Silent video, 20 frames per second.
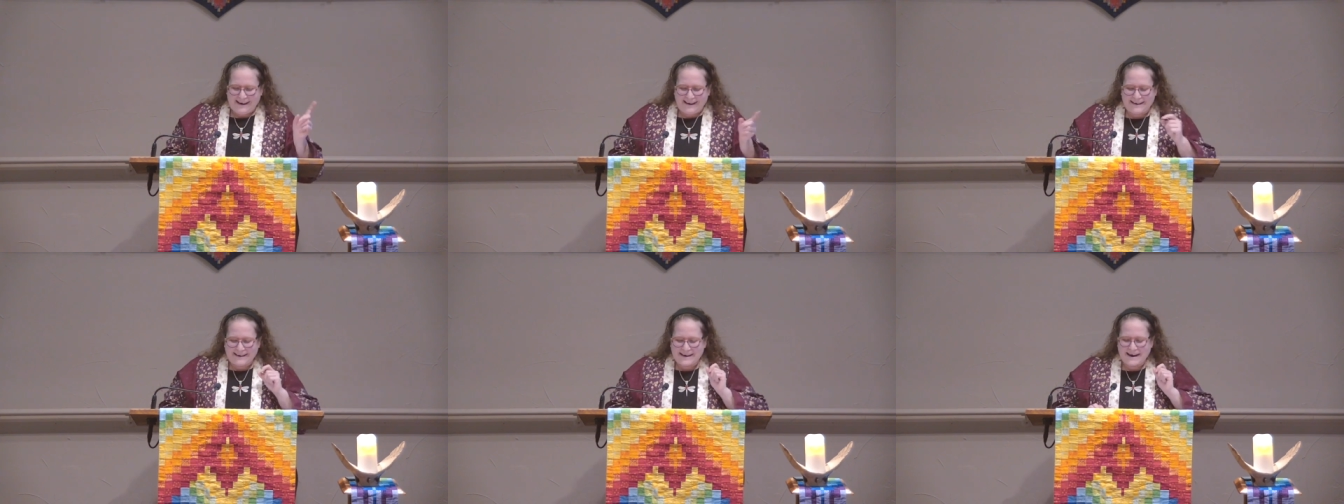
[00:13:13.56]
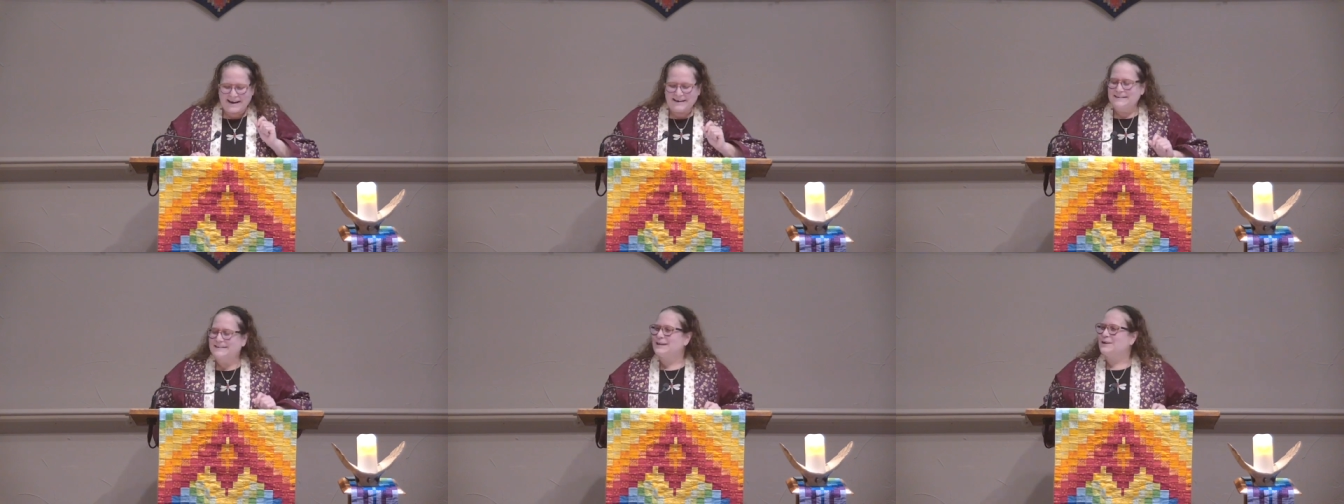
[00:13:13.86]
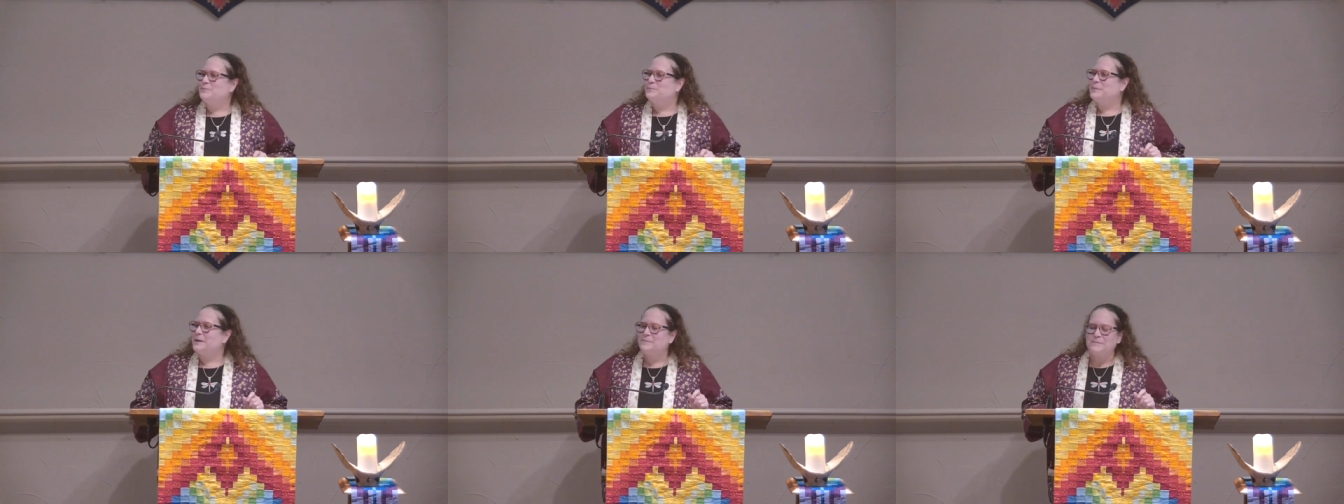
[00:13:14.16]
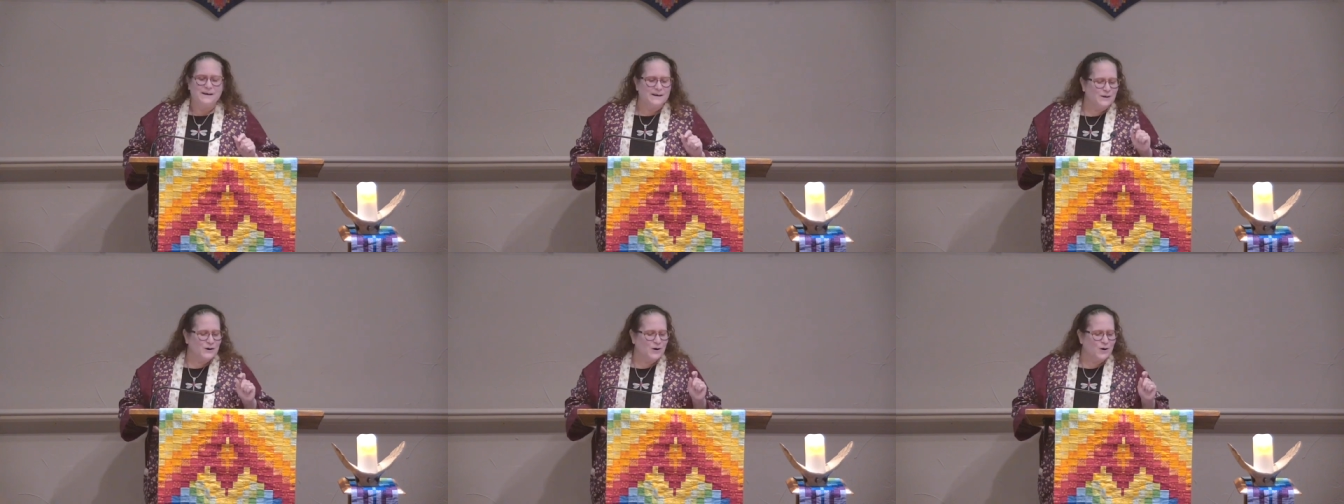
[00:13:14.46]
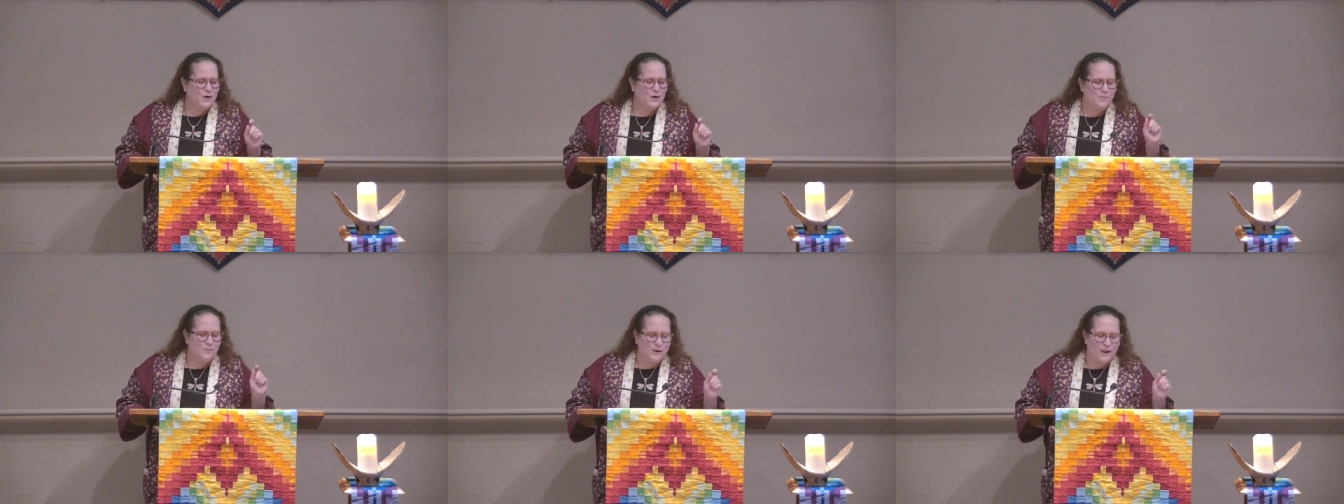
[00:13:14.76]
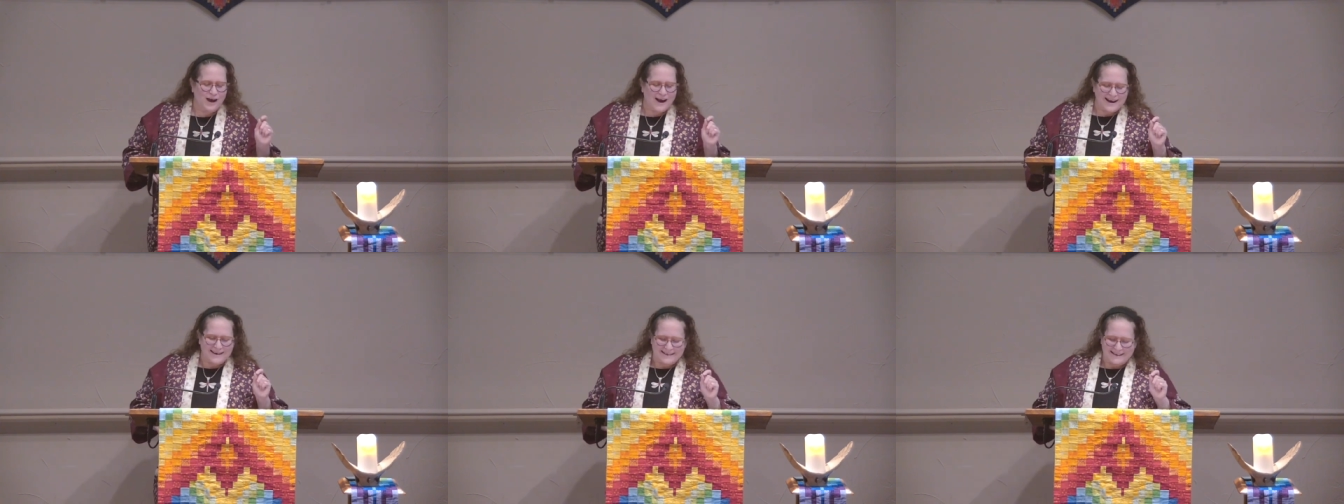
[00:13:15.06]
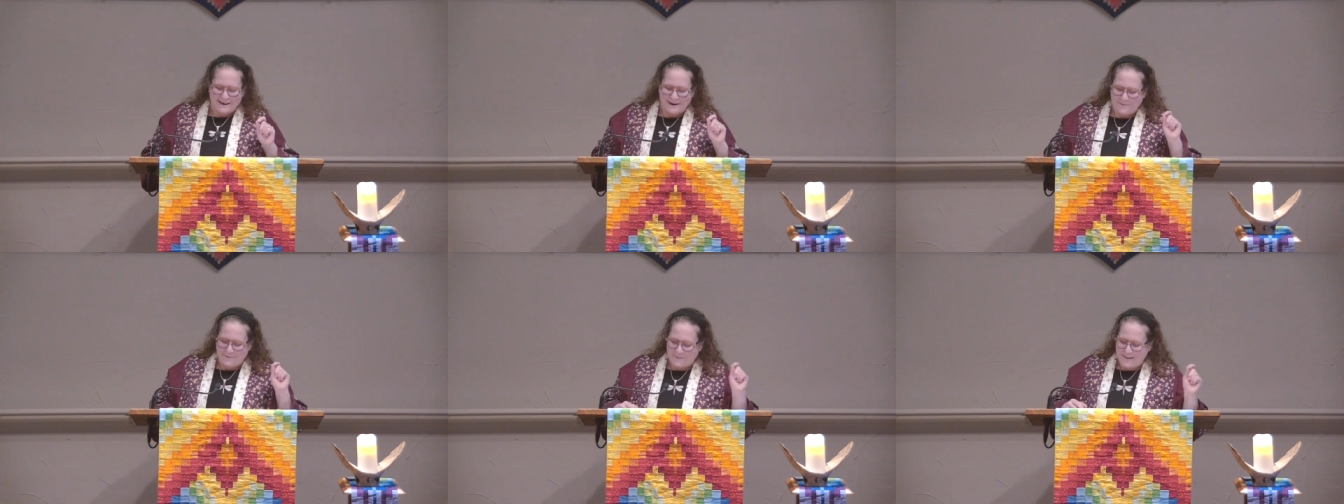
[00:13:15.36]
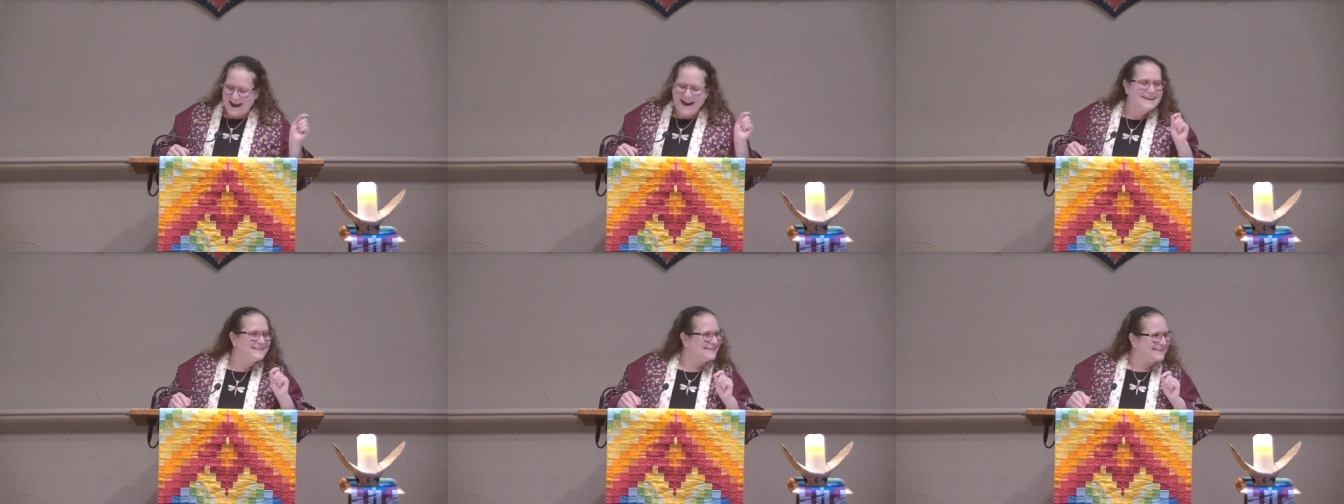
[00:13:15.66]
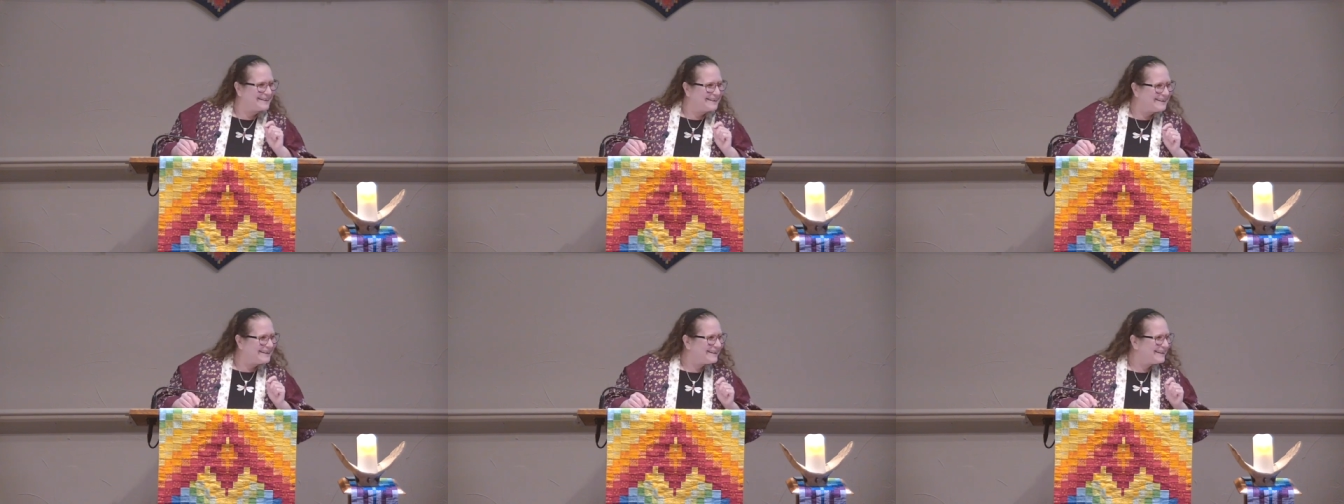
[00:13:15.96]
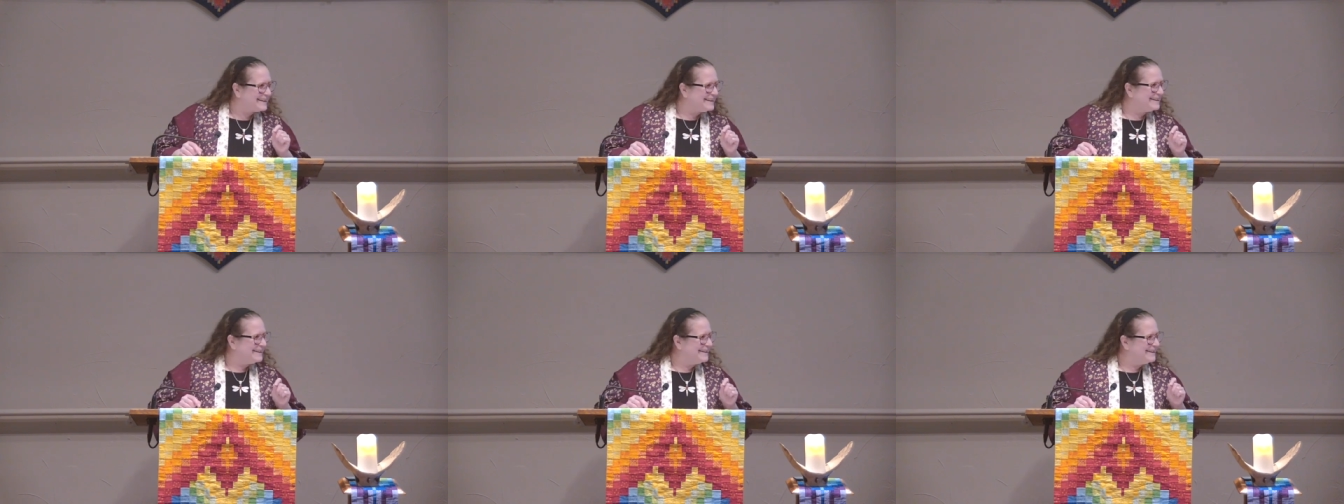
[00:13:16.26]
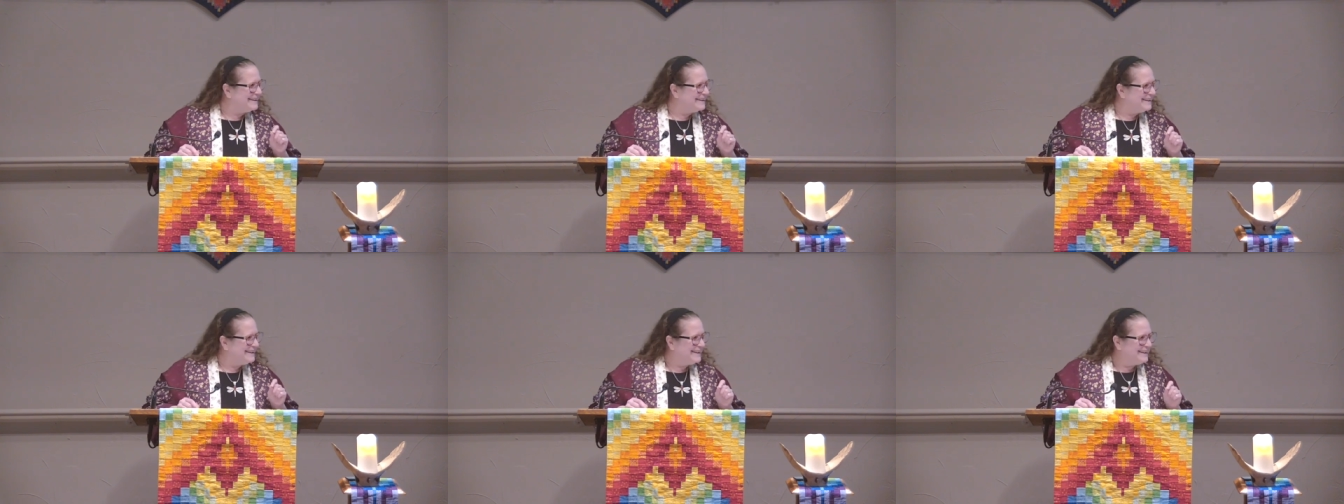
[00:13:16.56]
In a case of biblical plot magic,